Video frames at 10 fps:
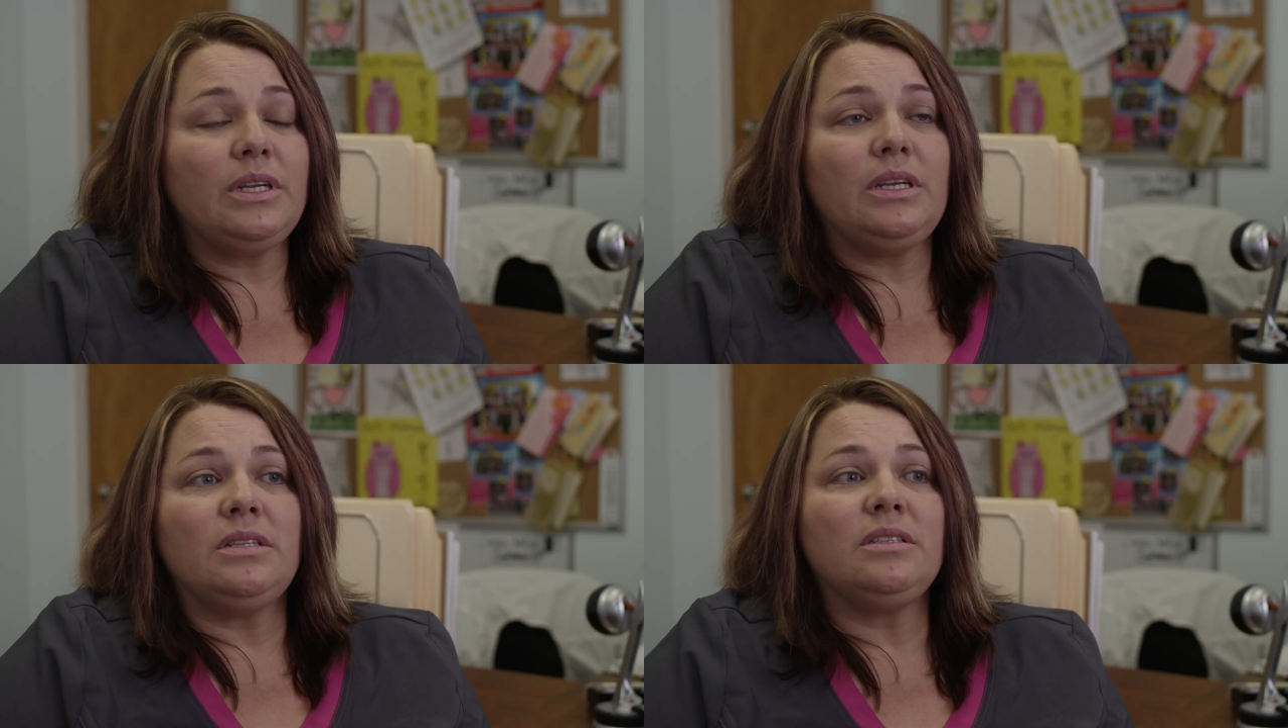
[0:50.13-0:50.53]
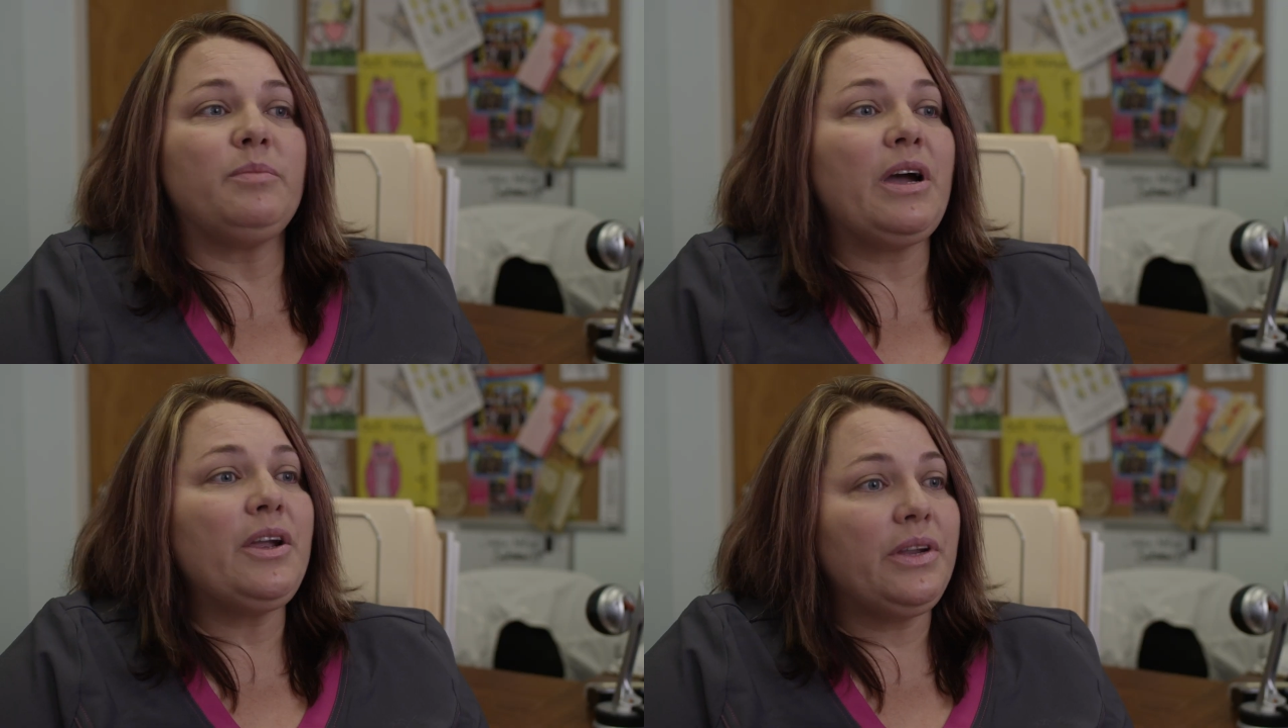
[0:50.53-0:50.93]
we
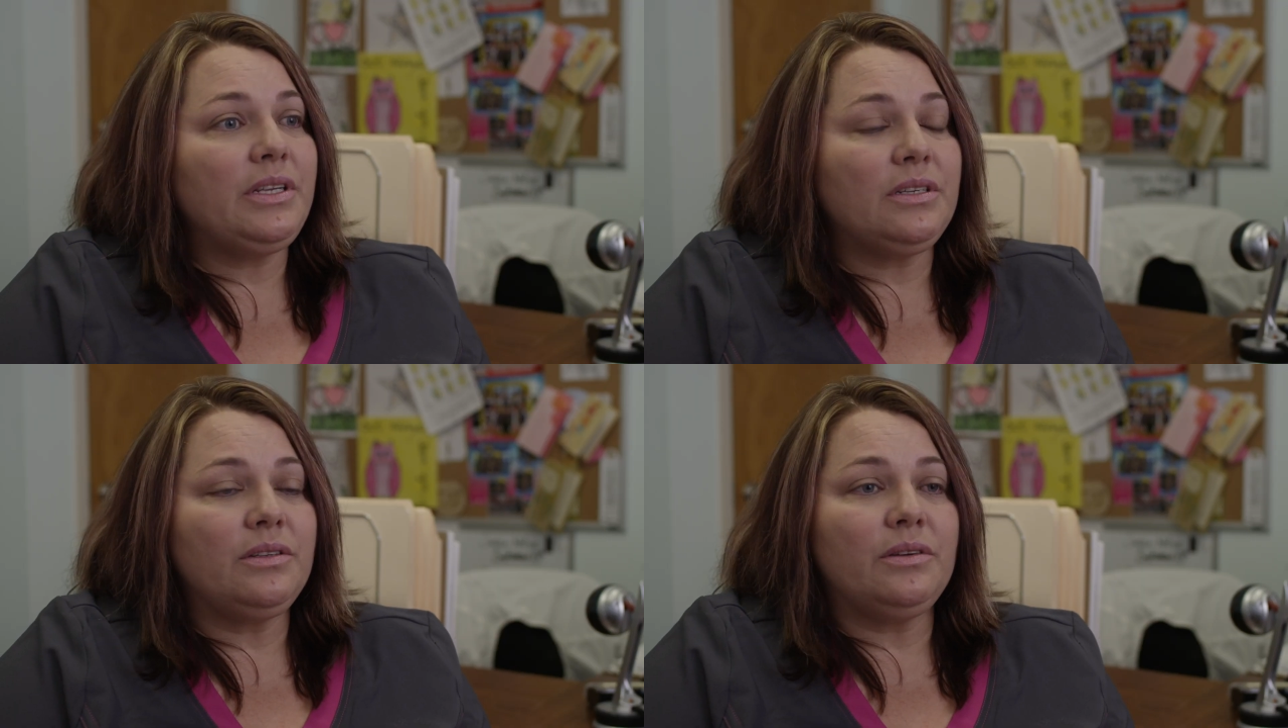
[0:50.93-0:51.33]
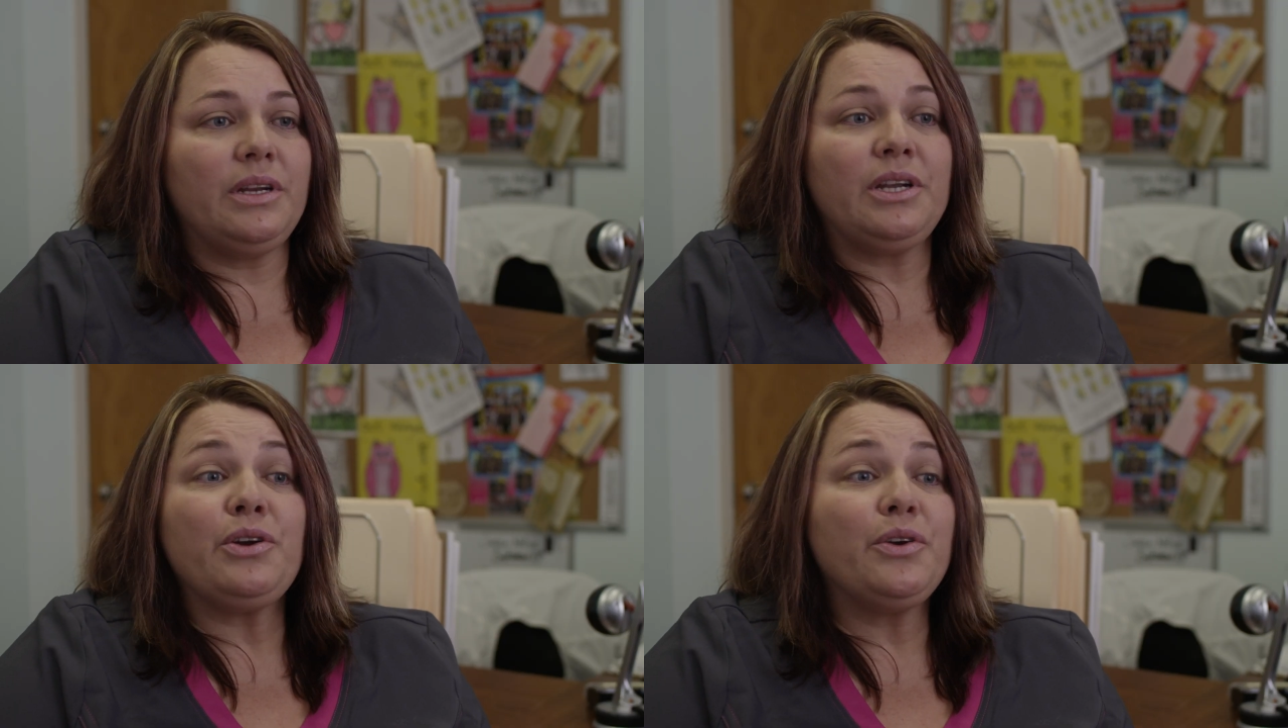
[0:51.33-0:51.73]
inspire each other,
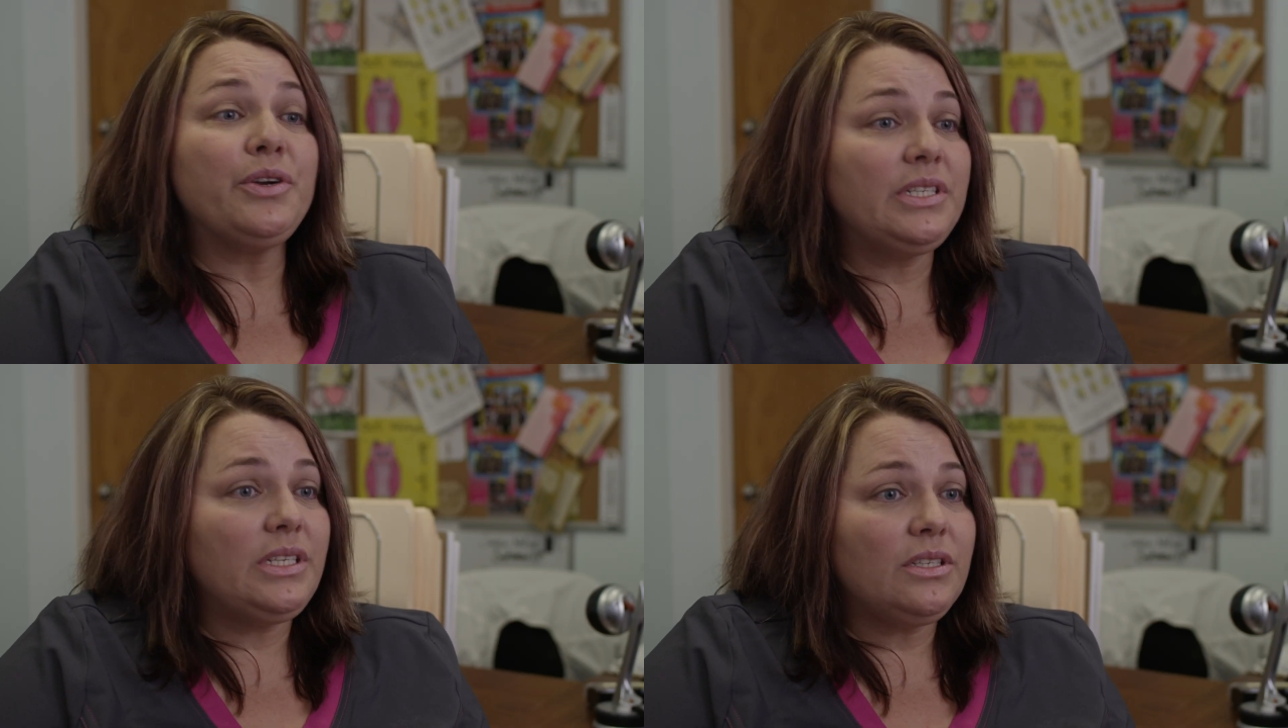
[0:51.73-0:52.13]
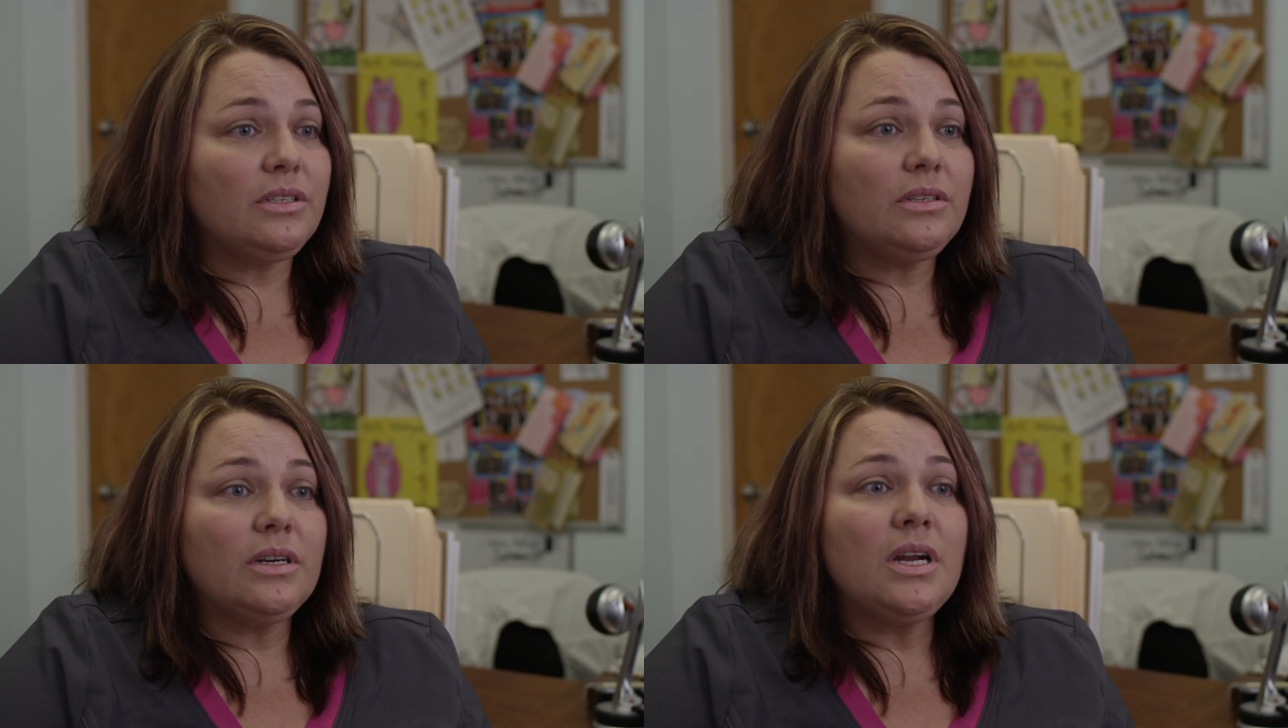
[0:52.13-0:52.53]
encourage each
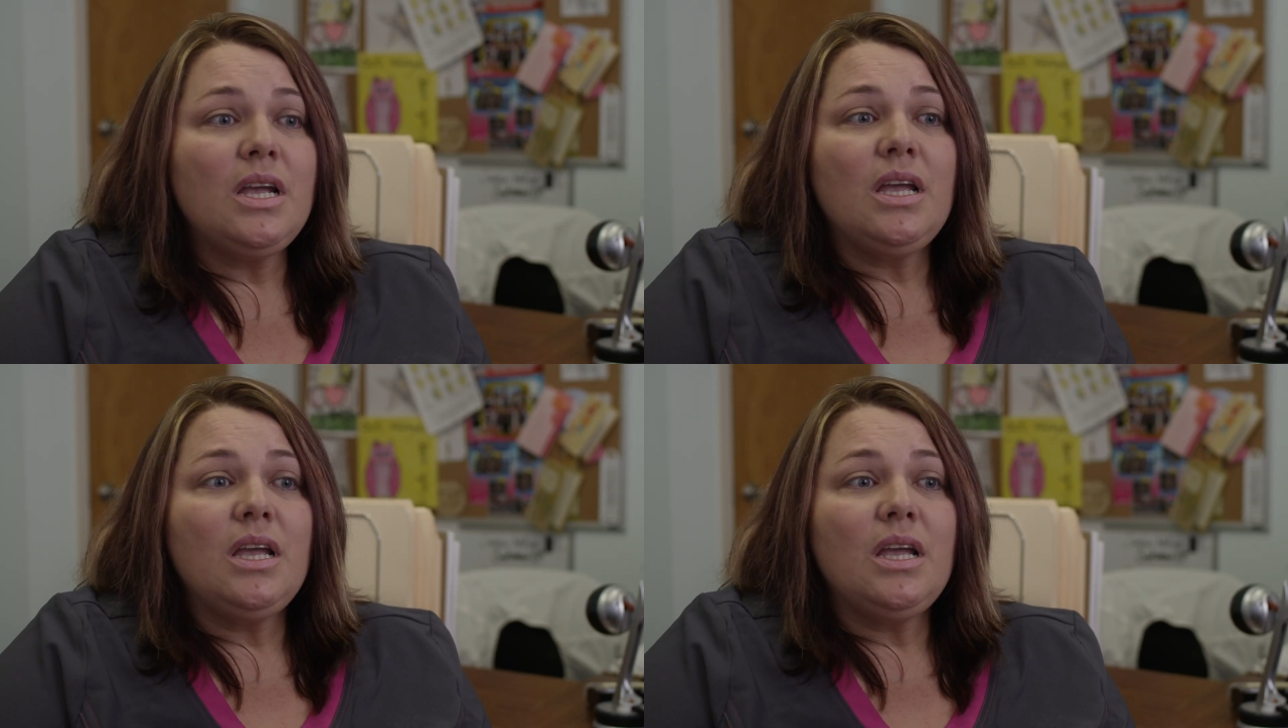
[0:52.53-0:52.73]
other.